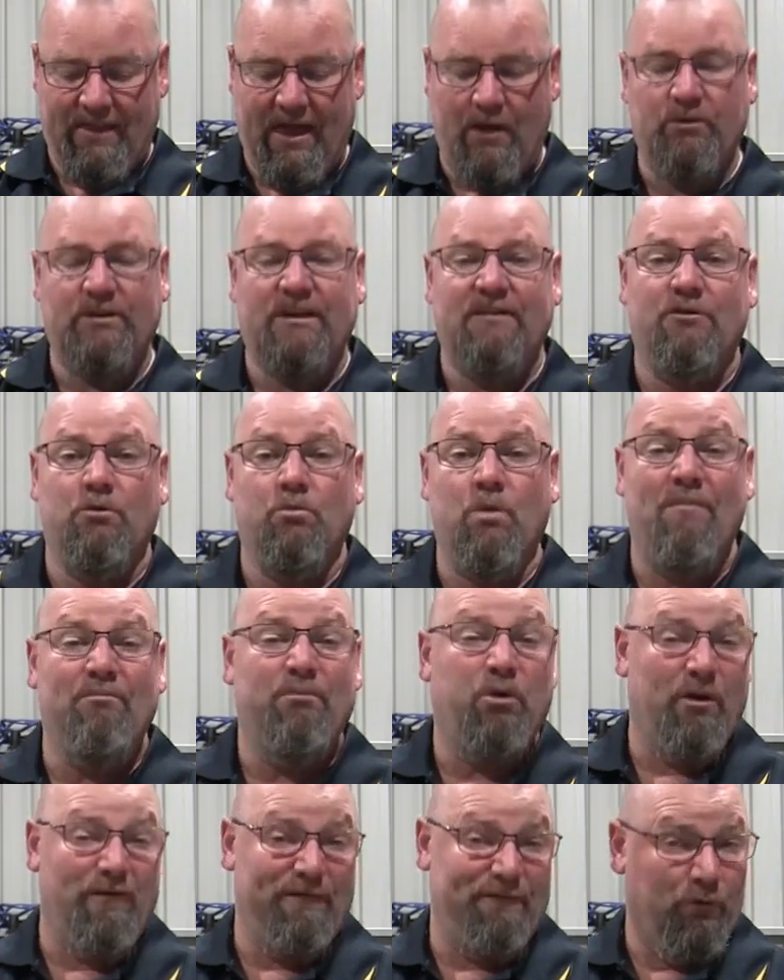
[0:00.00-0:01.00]
that would give you
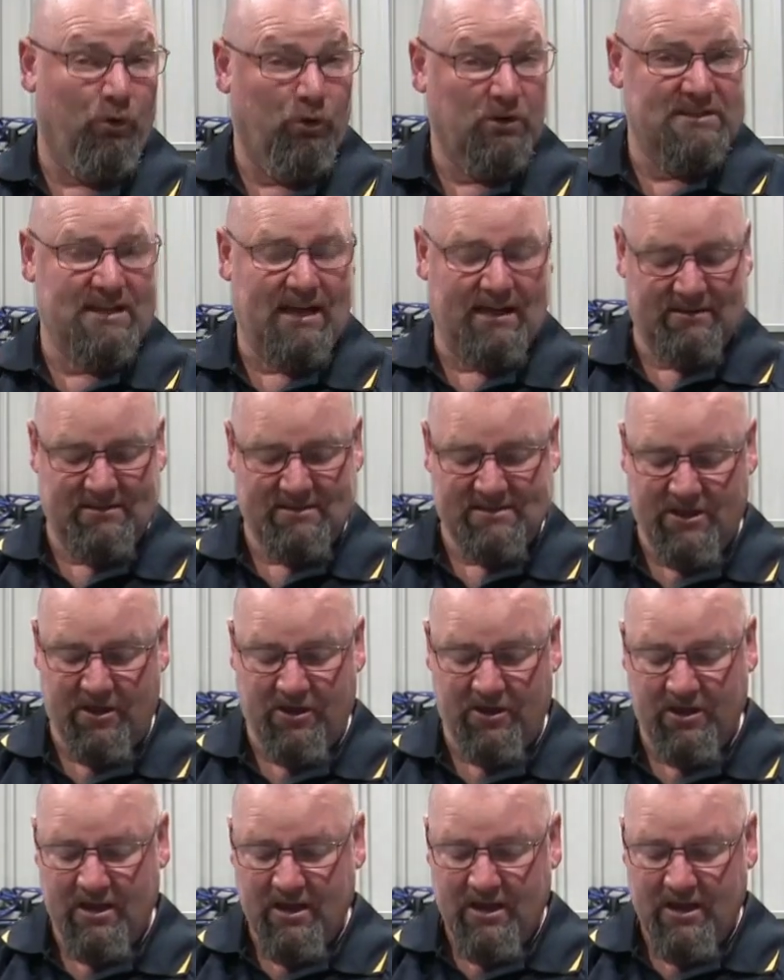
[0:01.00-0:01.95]
1.4 ton. So